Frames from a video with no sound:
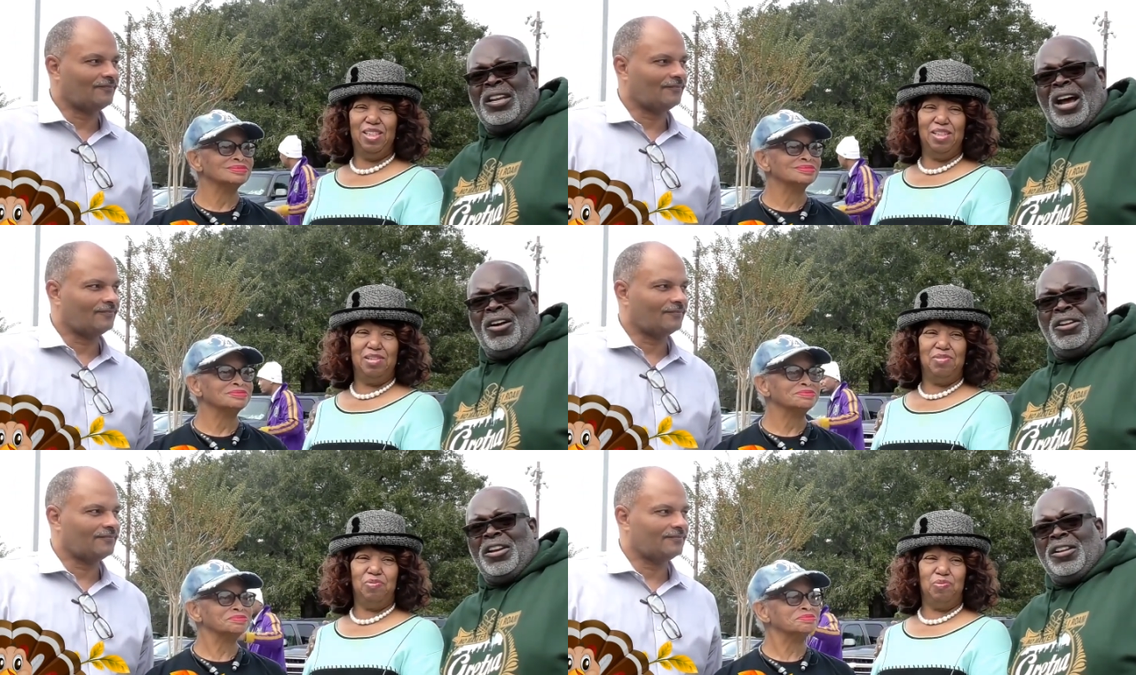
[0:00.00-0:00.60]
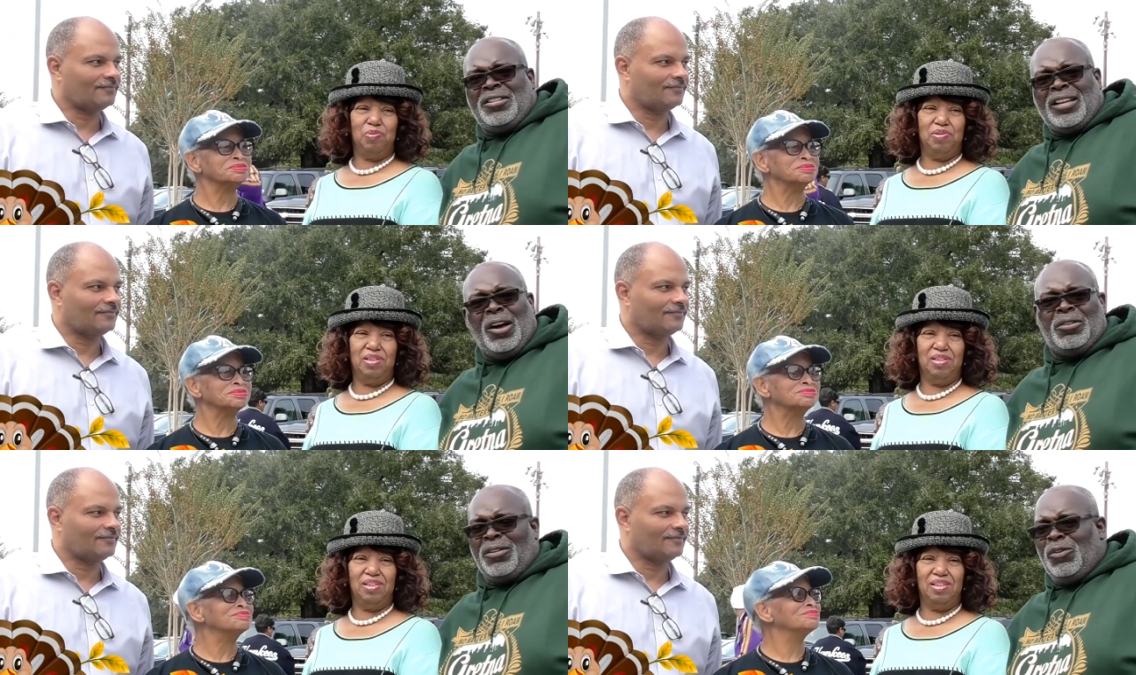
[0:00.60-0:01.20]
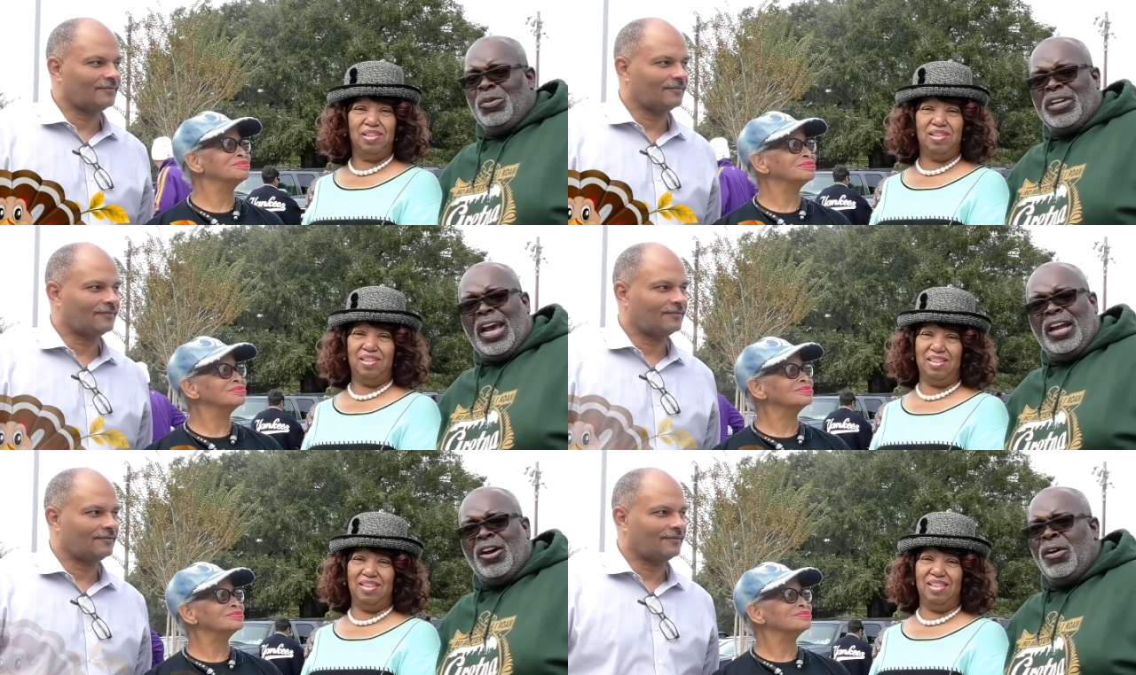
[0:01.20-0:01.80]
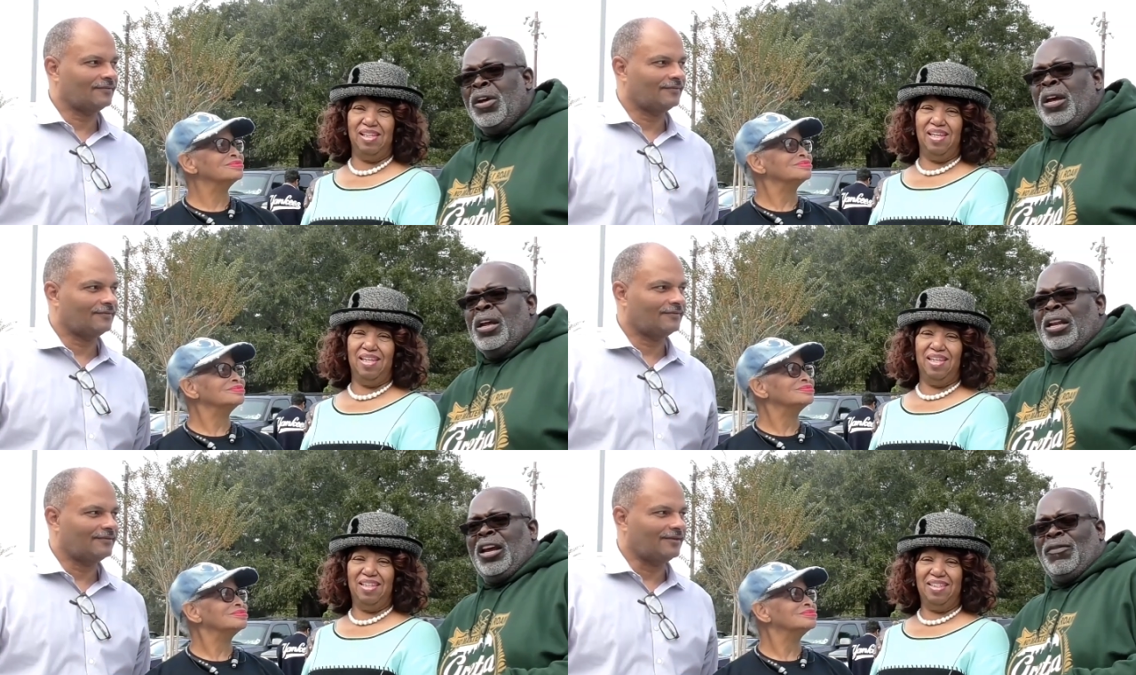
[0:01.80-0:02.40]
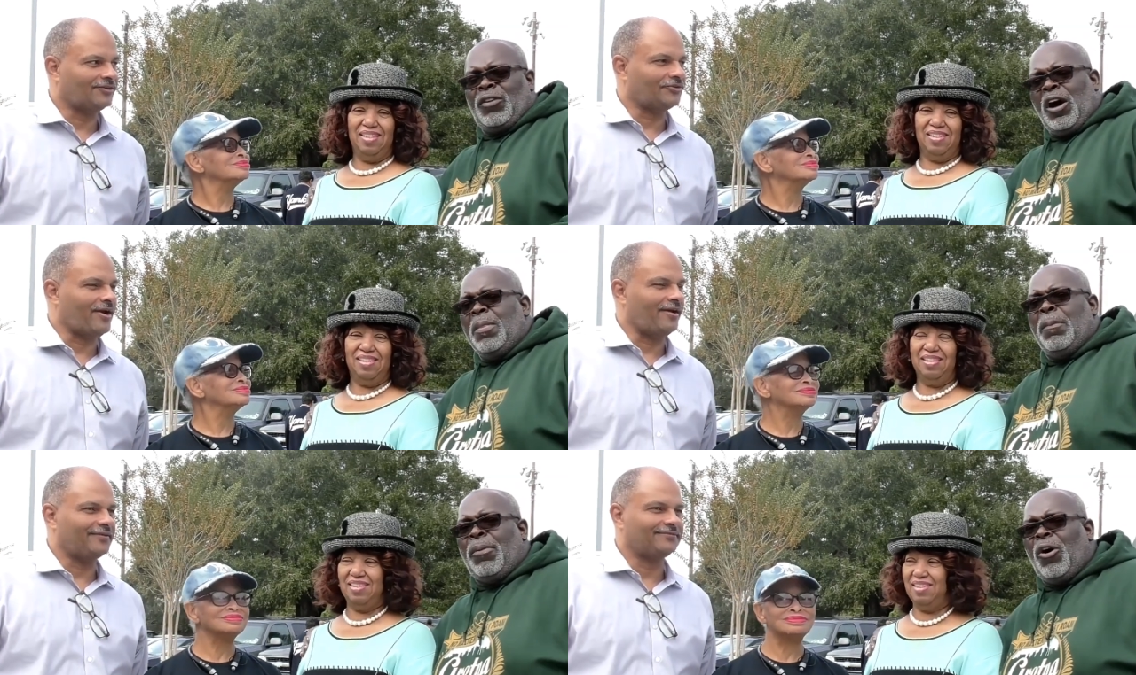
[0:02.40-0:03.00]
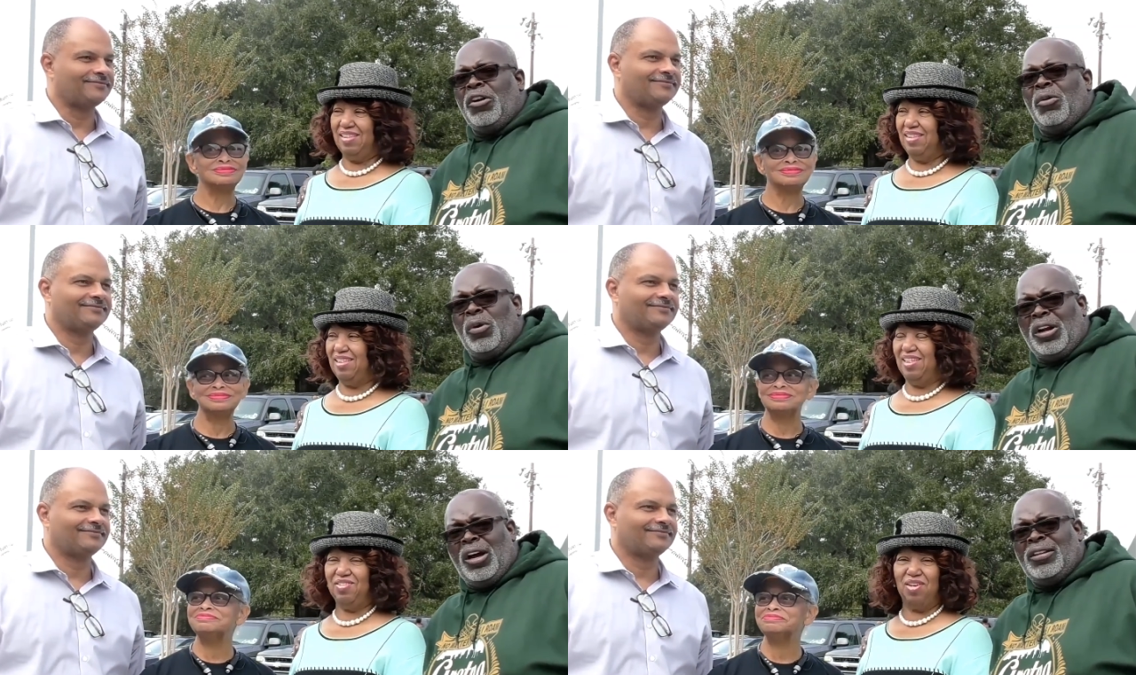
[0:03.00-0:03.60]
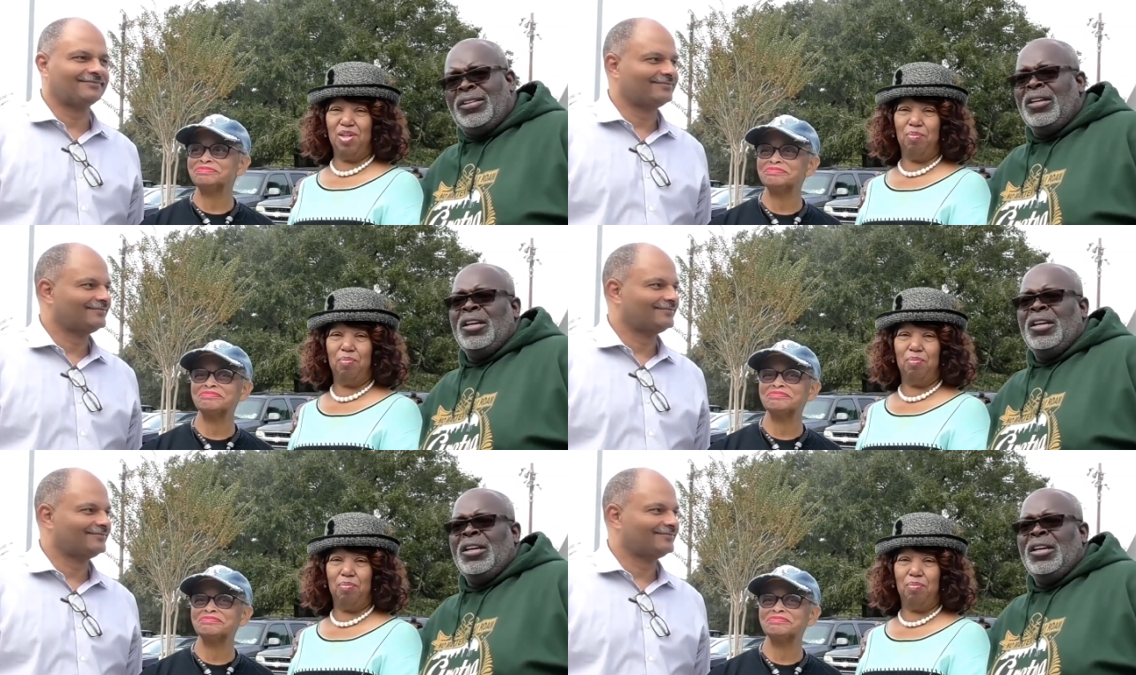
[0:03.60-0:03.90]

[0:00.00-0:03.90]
Speaker 1: down here in the south of Louisiana. They have come to partner with us